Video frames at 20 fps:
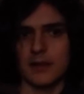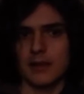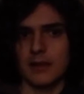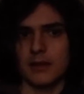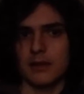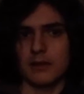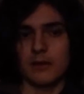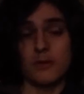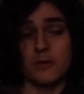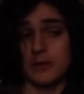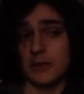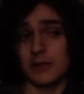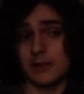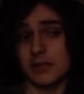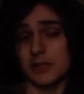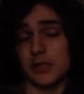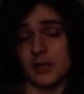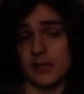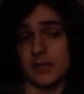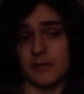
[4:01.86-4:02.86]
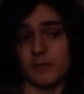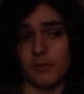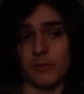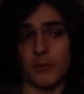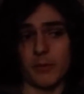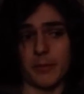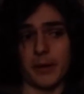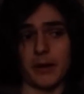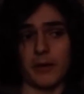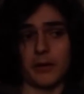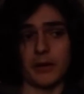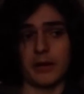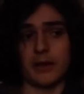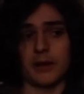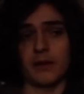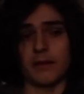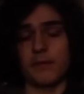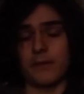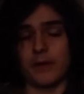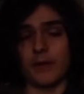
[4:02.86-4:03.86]
usually just from America
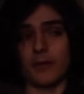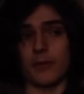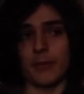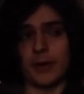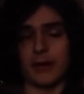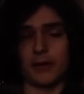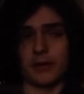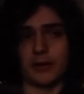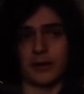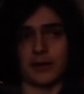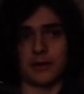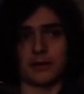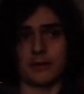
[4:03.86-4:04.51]
if they're American.